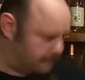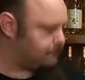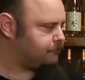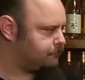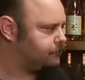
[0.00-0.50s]

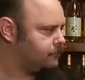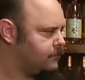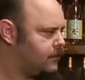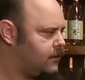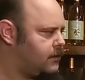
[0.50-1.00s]

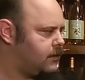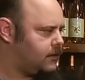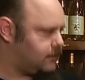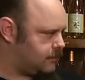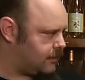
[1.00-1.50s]

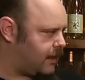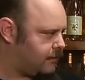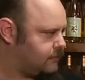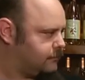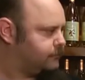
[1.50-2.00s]

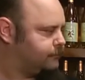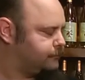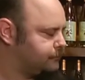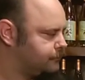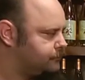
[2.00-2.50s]

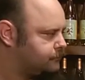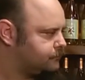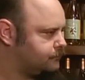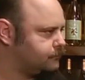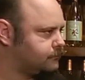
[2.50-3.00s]

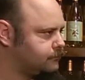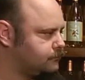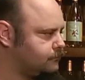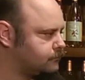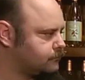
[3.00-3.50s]

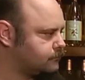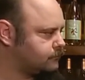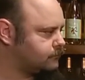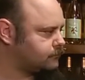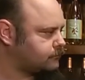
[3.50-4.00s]

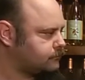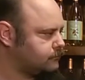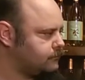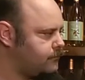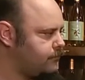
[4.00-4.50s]

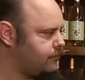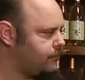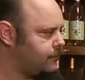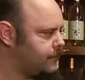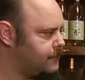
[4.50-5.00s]

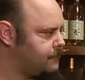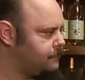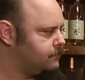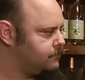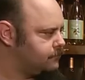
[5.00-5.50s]

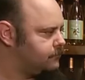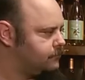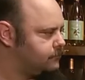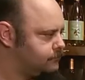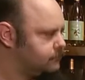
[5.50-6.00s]

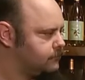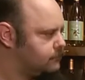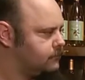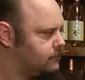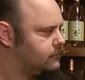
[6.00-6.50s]

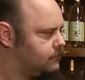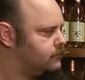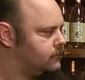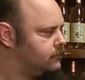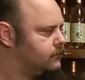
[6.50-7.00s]

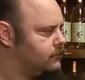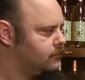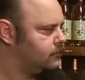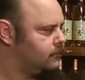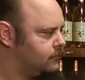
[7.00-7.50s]

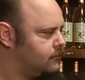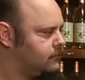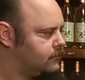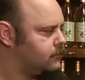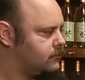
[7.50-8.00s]
The person shown says nothing.